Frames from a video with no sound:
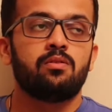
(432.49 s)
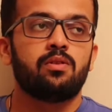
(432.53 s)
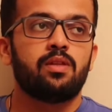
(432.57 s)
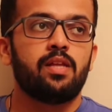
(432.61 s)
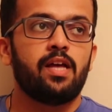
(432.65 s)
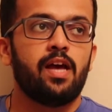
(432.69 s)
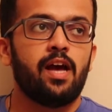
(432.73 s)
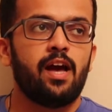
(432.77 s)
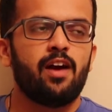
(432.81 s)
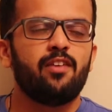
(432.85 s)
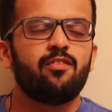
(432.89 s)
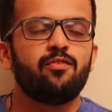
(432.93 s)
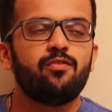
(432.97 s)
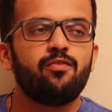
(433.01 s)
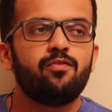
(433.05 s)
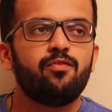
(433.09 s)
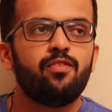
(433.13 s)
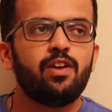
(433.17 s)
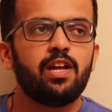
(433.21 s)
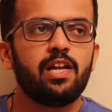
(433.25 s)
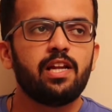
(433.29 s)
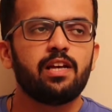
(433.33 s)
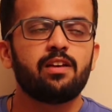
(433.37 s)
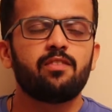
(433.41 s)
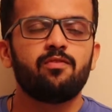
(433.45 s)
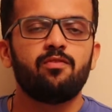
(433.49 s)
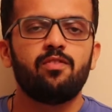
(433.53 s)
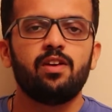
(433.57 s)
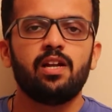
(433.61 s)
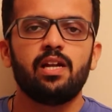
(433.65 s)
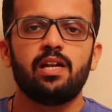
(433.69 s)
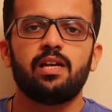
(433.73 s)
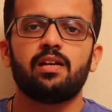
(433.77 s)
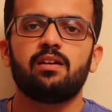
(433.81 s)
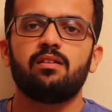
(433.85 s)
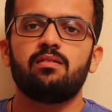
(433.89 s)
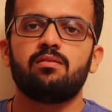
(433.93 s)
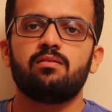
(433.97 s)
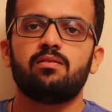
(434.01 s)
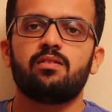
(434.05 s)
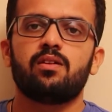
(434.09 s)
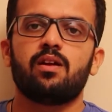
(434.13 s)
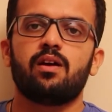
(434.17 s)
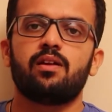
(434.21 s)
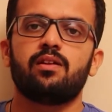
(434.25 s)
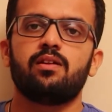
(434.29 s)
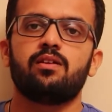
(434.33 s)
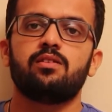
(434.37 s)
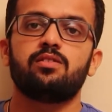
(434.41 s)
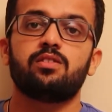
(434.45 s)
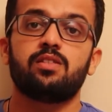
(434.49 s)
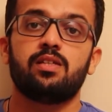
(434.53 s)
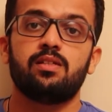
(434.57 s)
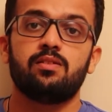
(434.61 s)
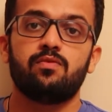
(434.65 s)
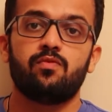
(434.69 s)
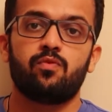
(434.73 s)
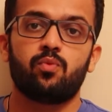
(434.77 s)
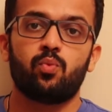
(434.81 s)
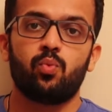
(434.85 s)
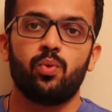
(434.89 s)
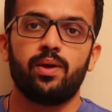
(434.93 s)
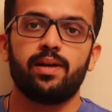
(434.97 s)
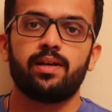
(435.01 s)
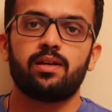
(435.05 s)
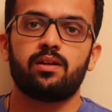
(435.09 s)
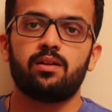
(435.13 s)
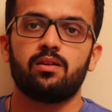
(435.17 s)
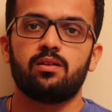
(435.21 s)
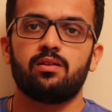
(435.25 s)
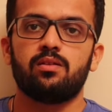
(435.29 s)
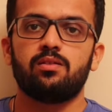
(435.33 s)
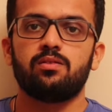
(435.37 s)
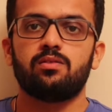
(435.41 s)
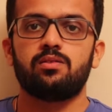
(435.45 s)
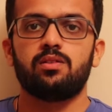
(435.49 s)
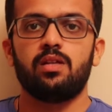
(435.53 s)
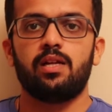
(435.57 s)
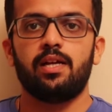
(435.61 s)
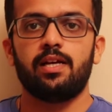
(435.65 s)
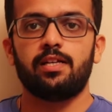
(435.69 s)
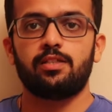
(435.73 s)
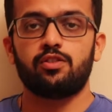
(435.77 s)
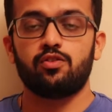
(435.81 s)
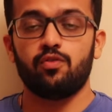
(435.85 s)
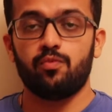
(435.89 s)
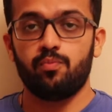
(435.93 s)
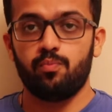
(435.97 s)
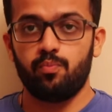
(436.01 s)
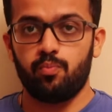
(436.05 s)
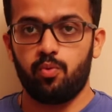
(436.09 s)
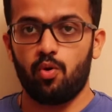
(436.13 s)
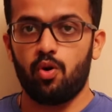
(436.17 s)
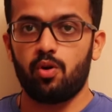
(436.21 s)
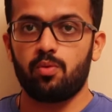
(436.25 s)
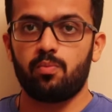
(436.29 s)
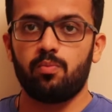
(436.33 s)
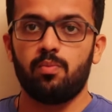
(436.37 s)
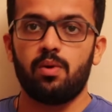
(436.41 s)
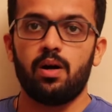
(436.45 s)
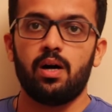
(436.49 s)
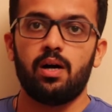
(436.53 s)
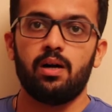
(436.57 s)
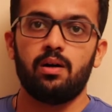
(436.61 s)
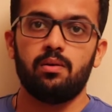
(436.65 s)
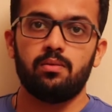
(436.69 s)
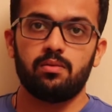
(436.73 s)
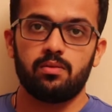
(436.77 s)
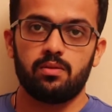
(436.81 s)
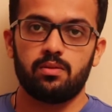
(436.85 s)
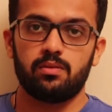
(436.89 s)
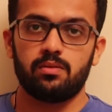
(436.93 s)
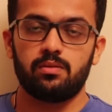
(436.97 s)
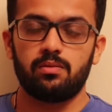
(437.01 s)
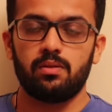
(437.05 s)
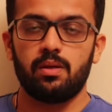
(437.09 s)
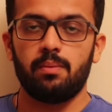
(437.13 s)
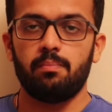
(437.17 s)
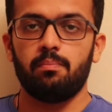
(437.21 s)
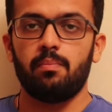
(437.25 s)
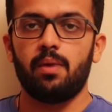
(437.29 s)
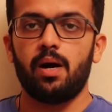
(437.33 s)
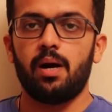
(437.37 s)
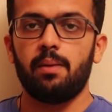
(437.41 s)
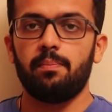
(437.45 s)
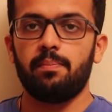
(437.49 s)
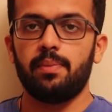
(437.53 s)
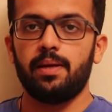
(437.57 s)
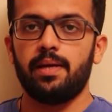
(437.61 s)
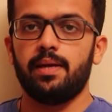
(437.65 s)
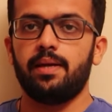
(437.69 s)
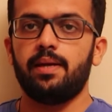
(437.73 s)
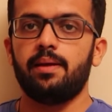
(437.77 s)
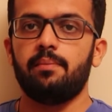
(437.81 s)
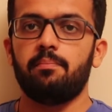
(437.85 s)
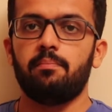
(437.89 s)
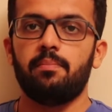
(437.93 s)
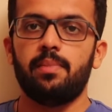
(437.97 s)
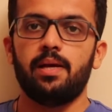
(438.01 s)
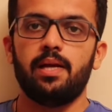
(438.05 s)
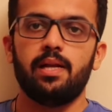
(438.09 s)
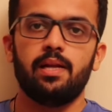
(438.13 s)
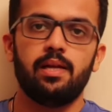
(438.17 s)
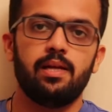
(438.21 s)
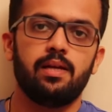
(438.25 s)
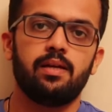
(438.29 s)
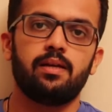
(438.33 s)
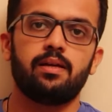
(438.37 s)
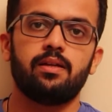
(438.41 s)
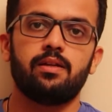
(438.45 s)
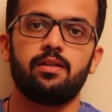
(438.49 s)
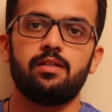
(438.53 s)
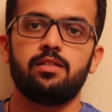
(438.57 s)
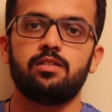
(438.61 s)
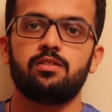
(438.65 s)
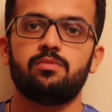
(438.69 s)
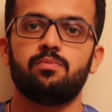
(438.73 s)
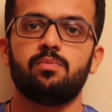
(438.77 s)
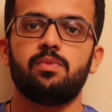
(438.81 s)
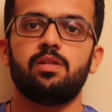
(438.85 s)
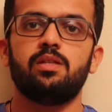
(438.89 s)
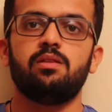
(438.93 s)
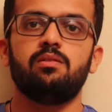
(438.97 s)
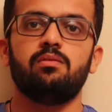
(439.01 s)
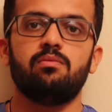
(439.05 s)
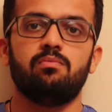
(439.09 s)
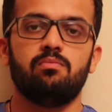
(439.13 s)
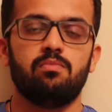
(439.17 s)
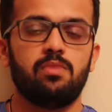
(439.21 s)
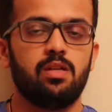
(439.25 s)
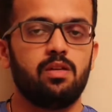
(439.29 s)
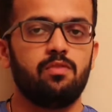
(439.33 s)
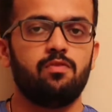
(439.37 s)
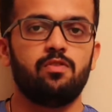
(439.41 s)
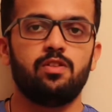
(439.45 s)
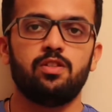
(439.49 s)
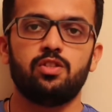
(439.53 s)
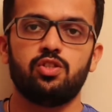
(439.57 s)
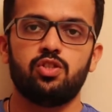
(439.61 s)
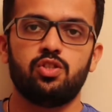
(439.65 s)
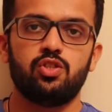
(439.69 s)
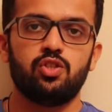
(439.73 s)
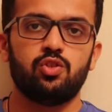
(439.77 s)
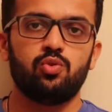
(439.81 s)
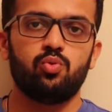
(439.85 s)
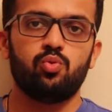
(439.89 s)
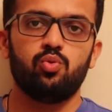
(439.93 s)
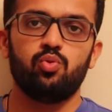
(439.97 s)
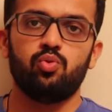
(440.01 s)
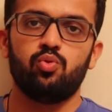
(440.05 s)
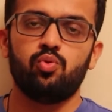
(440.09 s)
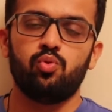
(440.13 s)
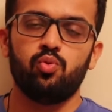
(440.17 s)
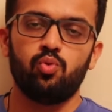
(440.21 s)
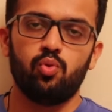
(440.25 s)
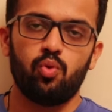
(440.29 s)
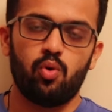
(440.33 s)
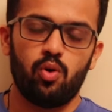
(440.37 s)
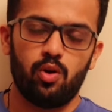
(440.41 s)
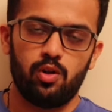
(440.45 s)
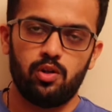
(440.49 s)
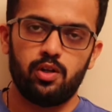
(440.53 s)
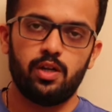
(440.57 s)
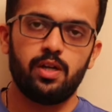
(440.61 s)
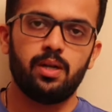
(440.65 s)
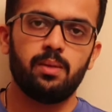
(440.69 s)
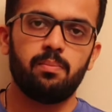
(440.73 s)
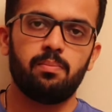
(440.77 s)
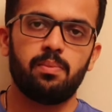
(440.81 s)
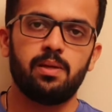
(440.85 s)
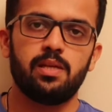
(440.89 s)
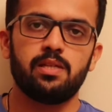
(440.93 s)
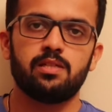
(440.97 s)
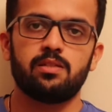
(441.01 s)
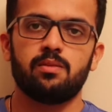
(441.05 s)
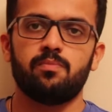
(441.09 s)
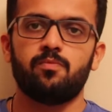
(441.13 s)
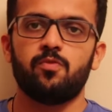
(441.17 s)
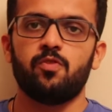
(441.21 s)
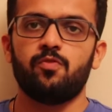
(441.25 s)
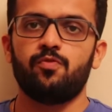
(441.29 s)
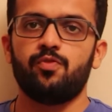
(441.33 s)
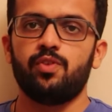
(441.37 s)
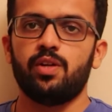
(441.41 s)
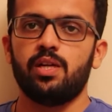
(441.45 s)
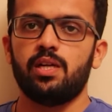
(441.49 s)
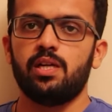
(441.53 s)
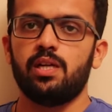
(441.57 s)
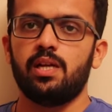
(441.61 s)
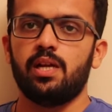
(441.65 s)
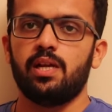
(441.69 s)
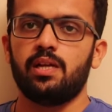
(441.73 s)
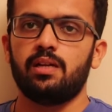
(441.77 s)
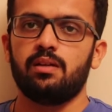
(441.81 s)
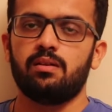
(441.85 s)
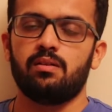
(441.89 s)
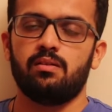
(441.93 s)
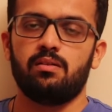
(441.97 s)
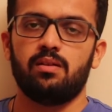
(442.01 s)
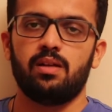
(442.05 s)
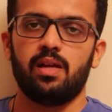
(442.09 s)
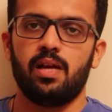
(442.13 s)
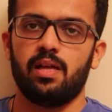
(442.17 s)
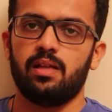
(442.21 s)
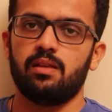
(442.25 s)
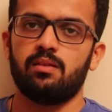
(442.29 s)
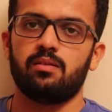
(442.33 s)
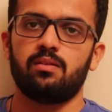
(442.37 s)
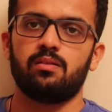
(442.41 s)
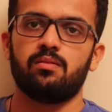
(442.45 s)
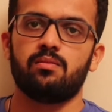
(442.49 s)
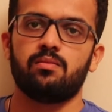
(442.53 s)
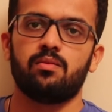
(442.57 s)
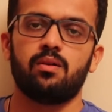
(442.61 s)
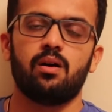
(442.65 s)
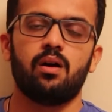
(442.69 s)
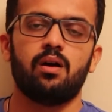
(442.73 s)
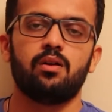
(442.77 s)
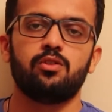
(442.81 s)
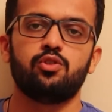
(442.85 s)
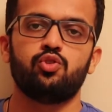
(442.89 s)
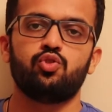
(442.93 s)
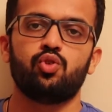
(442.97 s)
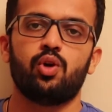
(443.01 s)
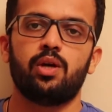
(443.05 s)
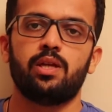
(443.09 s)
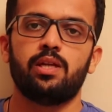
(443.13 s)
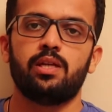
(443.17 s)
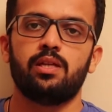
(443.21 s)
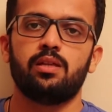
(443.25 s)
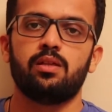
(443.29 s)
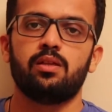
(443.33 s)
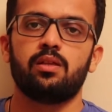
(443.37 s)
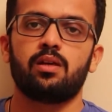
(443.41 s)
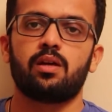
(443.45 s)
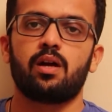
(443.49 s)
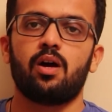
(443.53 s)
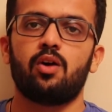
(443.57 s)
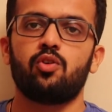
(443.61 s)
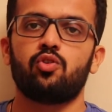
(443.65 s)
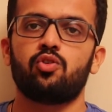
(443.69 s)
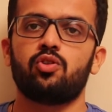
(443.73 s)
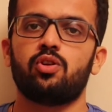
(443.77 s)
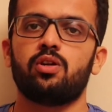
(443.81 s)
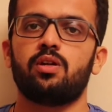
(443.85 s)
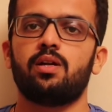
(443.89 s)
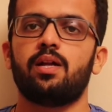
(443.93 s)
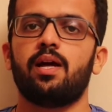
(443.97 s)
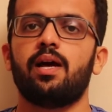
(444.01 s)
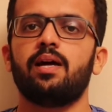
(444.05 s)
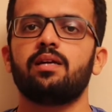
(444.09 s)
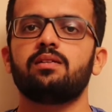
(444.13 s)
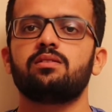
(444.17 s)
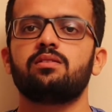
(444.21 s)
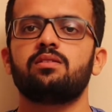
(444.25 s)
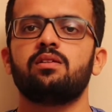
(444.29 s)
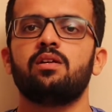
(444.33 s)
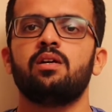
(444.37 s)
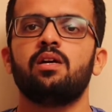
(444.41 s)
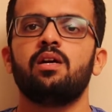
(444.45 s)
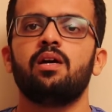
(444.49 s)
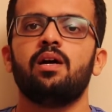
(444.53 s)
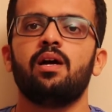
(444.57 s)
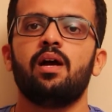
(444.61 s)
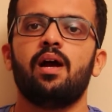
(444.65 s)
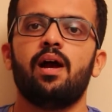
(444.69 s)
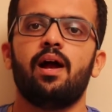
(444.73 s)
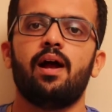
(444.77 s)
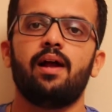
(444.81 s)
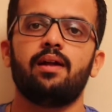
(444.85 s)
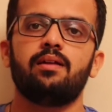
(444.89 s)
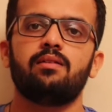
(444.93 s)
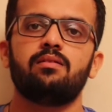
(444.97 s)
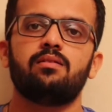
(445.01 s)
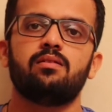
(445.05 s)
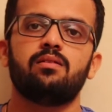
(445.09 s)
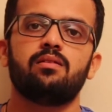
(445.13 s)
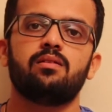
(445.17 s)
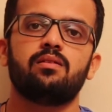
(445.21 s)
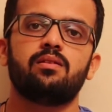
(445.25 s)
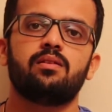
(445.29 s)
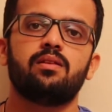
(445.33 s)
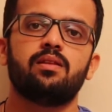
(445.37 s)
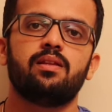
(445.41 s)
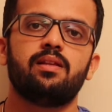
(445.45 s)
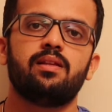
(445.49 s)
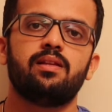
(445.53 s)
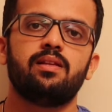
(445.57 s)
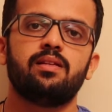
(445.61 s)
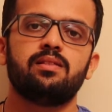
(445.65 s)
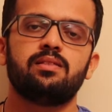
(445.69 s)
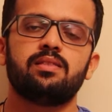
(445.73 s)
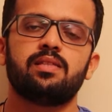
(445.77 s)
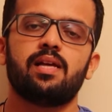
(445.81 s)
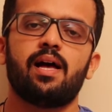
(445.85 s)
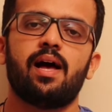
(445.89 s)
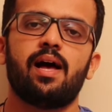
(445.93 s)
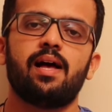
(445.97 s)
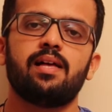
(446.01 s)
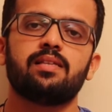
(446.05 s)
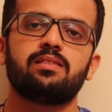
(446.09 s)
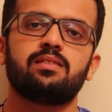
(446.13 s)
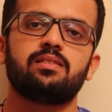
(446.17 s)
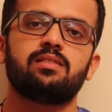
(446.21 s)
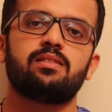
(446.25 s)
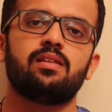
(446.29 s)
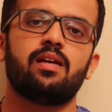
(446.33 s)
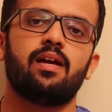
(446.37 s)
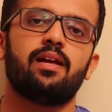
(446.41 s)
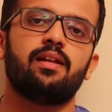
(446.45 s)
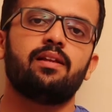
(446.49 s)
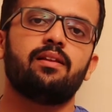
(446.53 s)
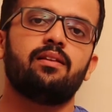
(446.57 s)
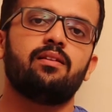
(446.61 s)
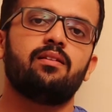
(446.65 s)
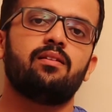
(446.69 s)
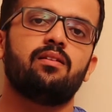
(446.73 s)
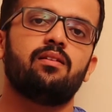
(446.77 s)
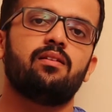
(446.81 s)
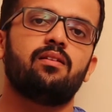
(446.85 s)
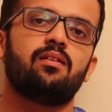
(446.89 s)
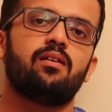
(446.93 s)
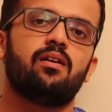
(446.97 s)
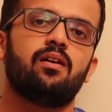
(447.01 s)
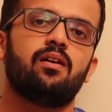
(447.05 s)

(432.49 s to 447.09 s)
They have willing runners and quick runners, the likes of Pogba, Mbappe, Dembele, Griezmann, even Giroud, who already plays up the field and can join in the counter-attacks. And this adds an